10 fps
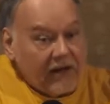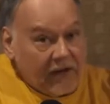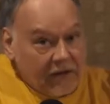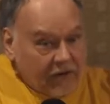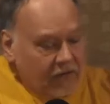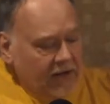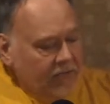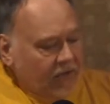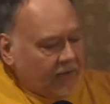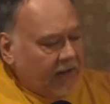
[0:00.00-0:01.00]
Now, another great
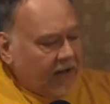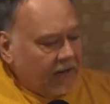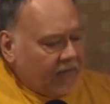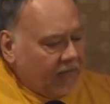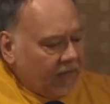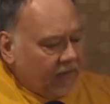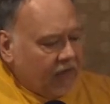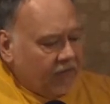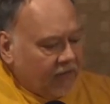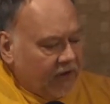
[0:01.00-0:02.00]
book by a
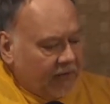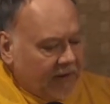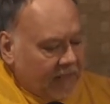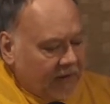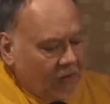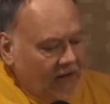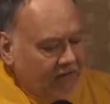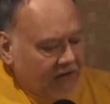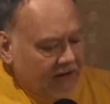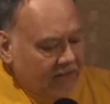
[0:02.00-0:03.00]
good friend of my, my
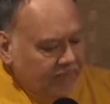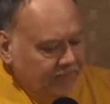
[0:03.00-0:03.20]
wife and I,